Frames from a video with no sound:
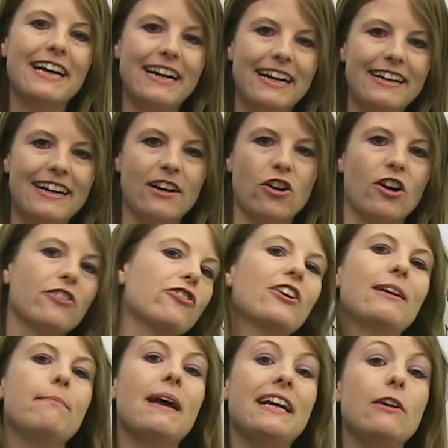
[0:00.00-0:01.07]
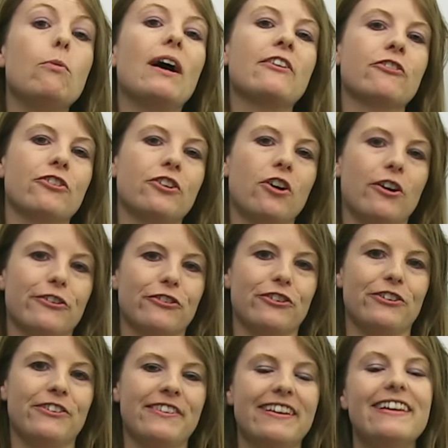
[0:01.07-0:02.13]
Canadian culture and many Western
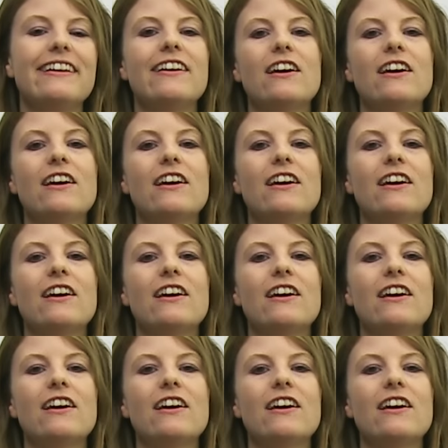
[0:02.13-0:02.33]
cultures,